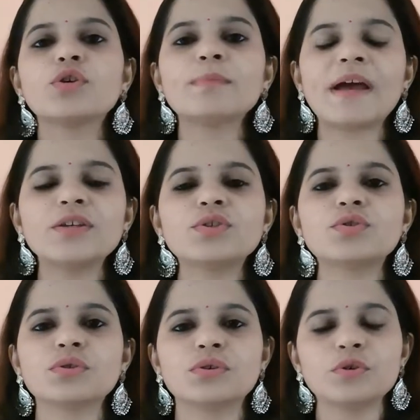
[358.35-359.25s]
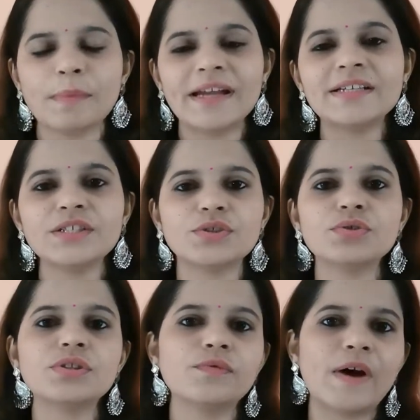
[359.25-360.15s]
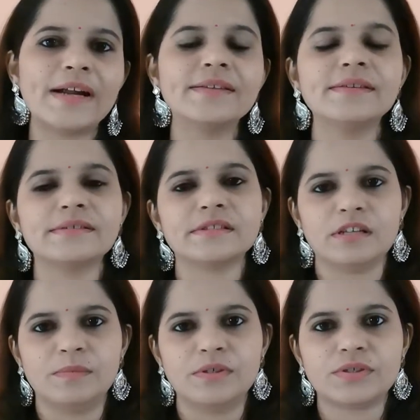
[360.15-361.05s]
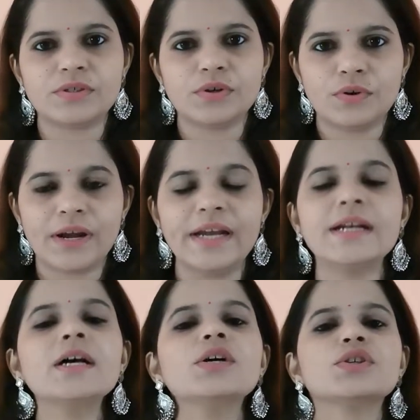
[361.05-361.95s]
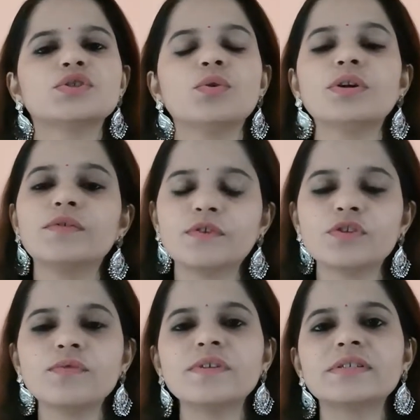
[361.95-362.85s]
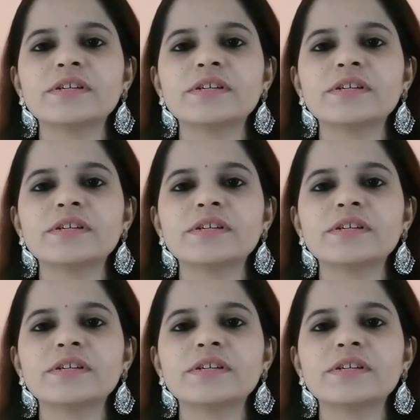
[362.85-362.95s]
you might need to divide the syllabus, right? So division of the